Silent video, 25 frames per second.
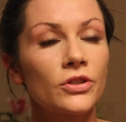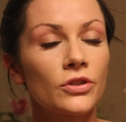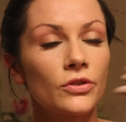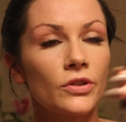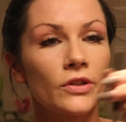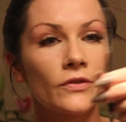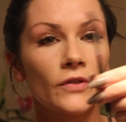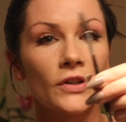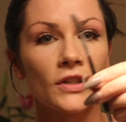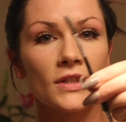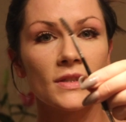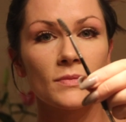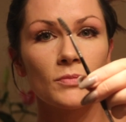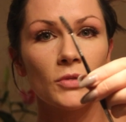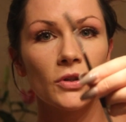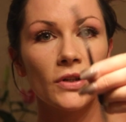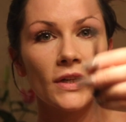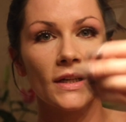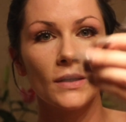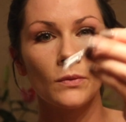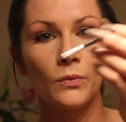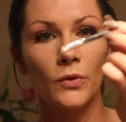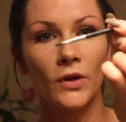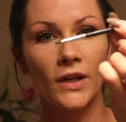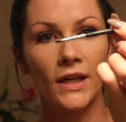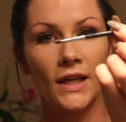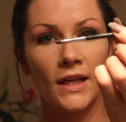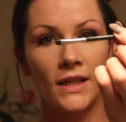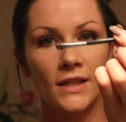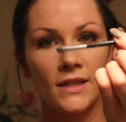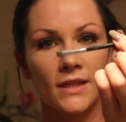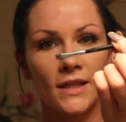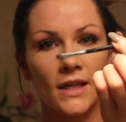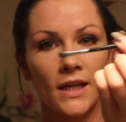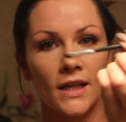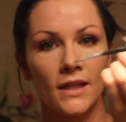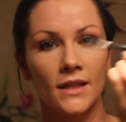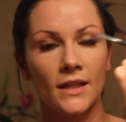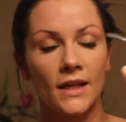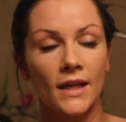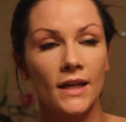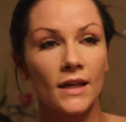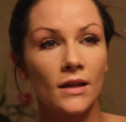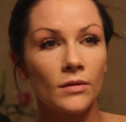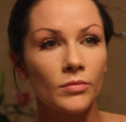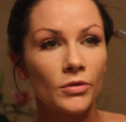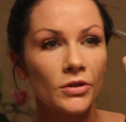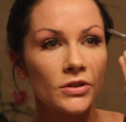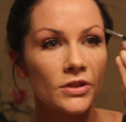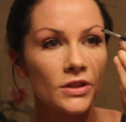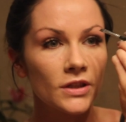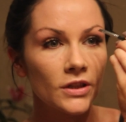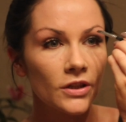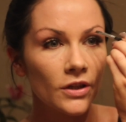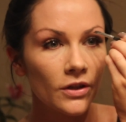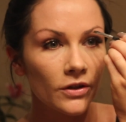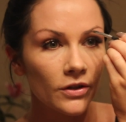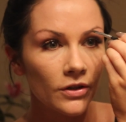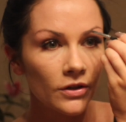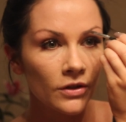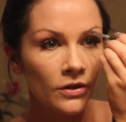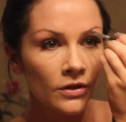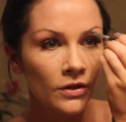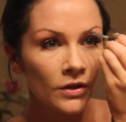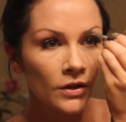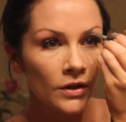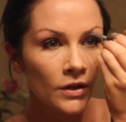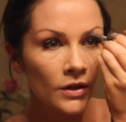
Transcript: so you've got a spoolie in one end and the angle brush in the other,